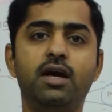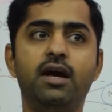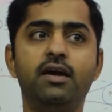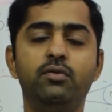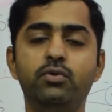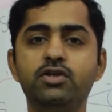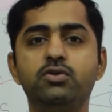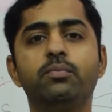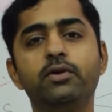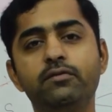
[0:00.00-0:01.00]
and today's
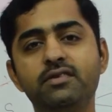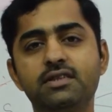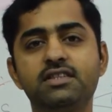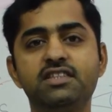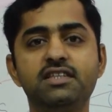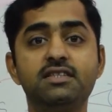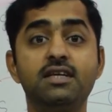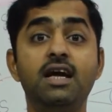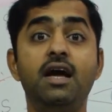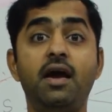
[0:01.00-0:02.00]
topic of discussion is
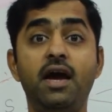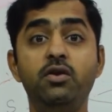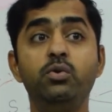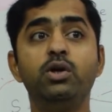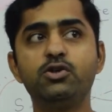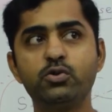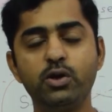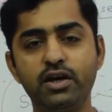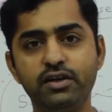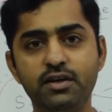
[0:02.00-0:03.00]
annular
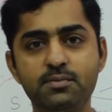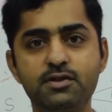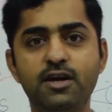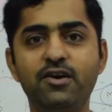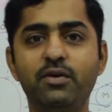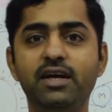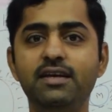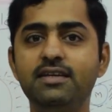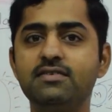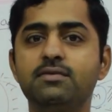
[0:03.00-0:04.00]
solar eclipse. Now in
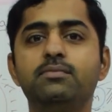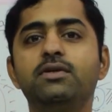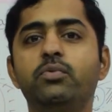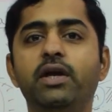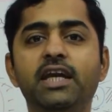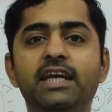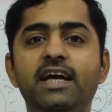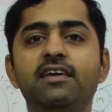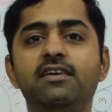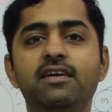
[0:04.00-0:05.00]
December
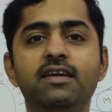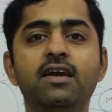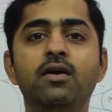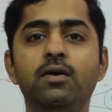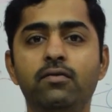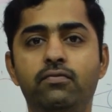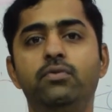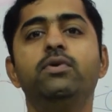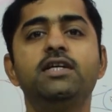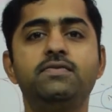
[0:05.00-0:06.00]
2019, few
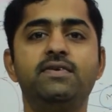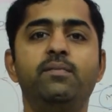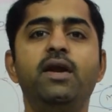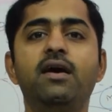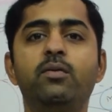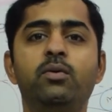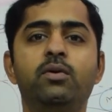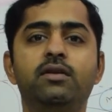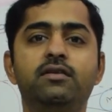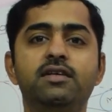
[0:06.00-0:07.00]
days from now,
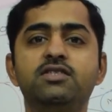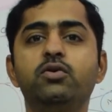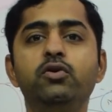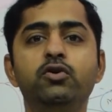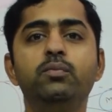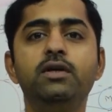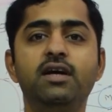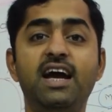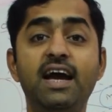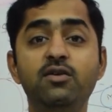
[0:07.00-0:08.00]
there is going to be
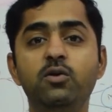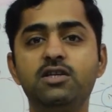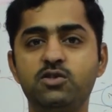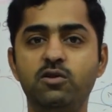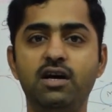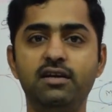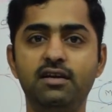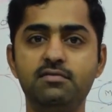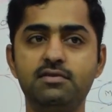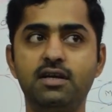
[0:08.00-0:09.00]
annular solar
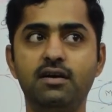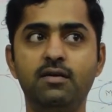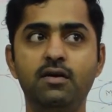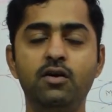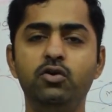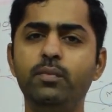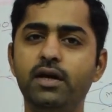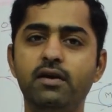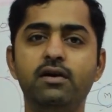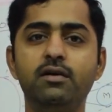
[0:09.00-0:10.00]
eclipse. Now you might
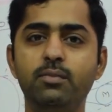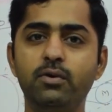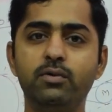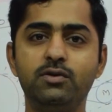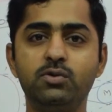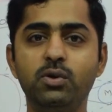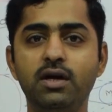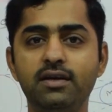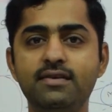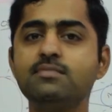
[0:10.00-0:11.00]
have heard about solar
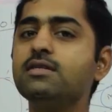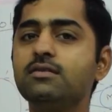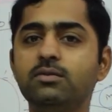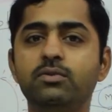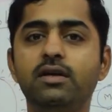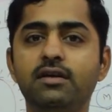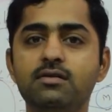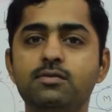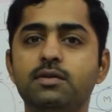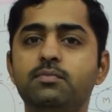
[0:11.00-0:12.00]
eclipses, lunar
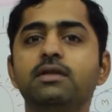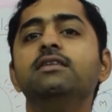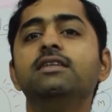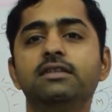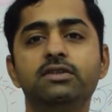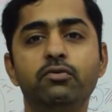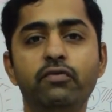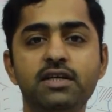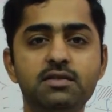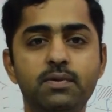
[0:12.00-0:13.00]
eclipses, but this is a
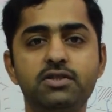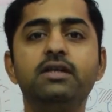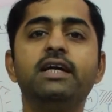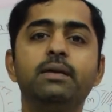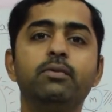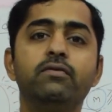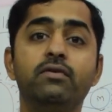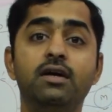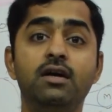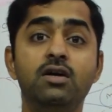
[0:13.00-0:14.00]
very special type of
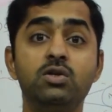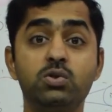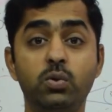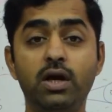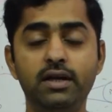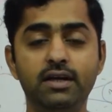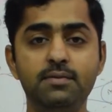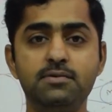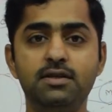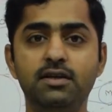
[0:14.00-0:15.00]
solar
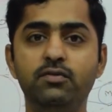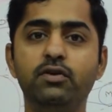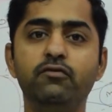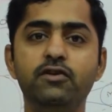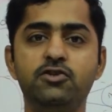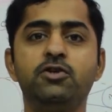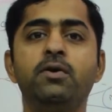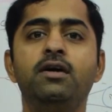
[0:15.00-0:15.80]
eclipse during which